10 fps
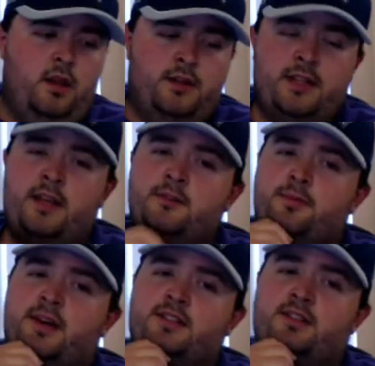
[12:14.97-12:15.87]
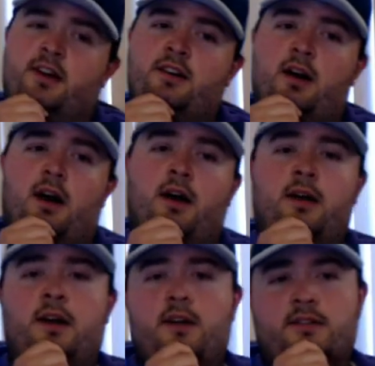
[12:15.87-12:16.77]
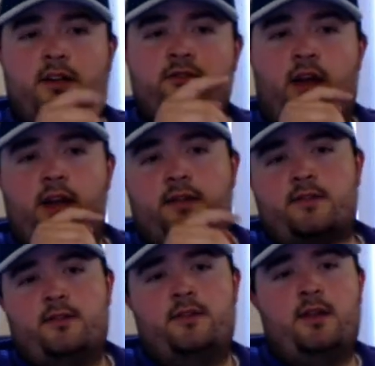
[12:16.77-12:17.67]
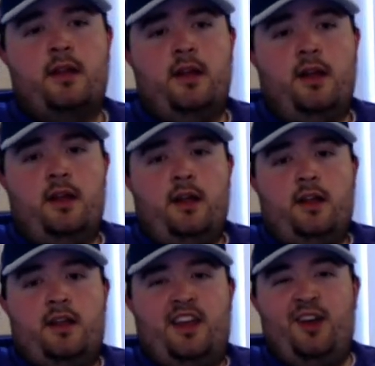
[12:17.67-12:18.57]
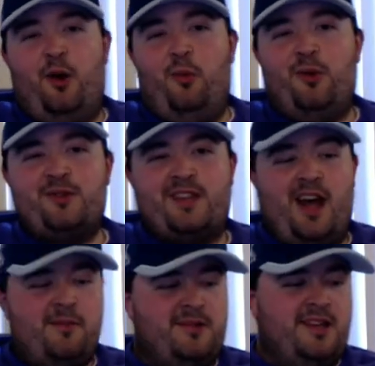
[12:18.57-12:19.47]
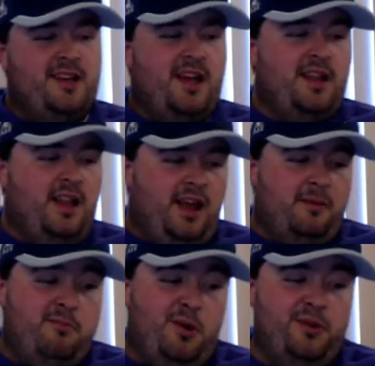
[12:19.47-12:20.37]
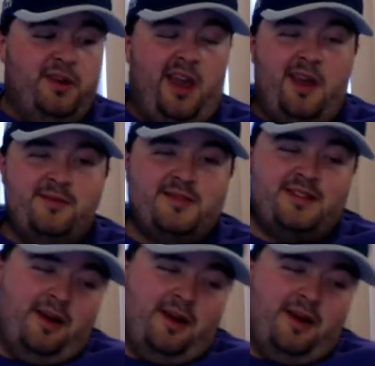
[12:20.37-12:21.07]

He was playing Sun Dragon, so he almost got me in like both games.